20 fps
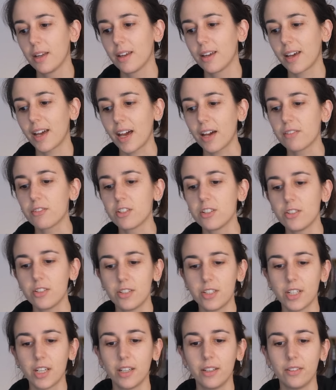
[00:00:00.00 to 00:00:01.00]
haven't
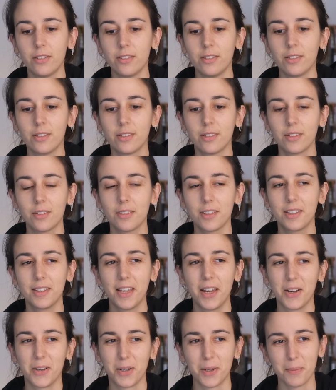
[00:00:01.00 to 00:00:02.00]
done
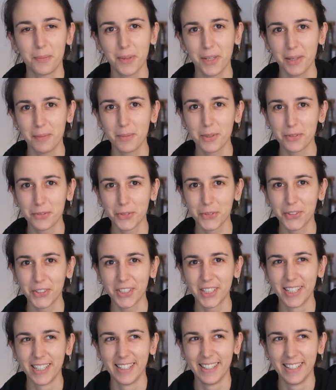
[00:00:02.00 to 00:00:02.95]
therapy before.